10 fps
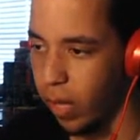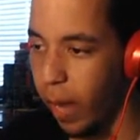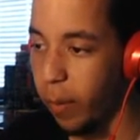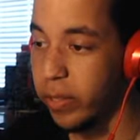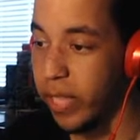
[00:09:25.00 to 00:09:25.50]
I
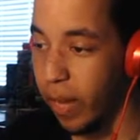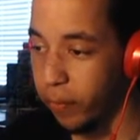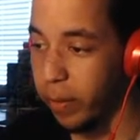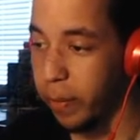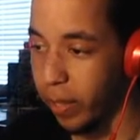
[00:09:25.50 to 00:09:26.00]
will
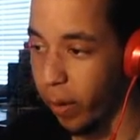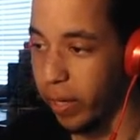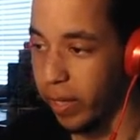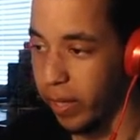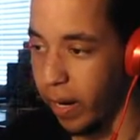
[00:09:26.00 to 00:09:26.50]
definitely be going
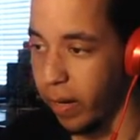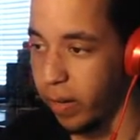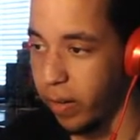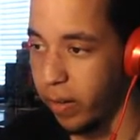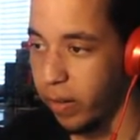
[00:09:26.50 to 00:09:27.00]
in there.
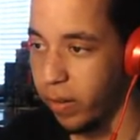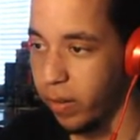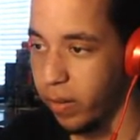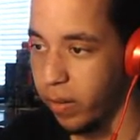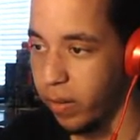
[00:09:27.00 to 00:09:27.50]

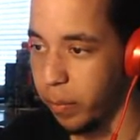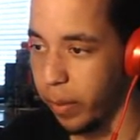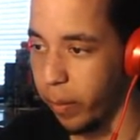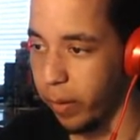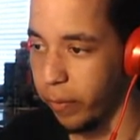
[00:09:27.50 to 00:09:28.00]
I
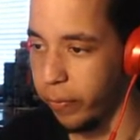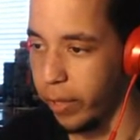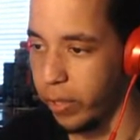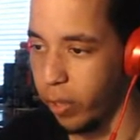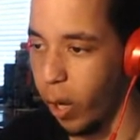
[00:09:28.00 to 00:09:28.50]
wanna
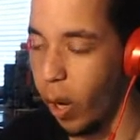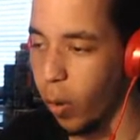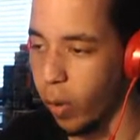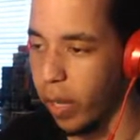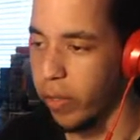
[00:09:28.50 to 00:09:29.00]
finish it.
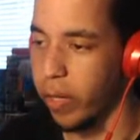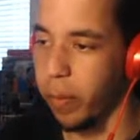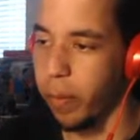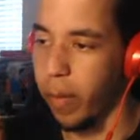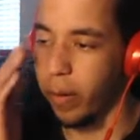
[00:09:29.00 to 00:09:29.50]
Oh, another
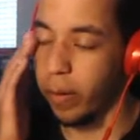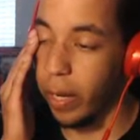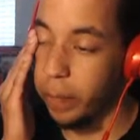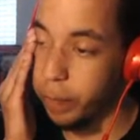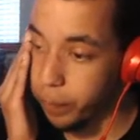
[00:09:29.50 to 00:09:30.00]
double battle. Okay.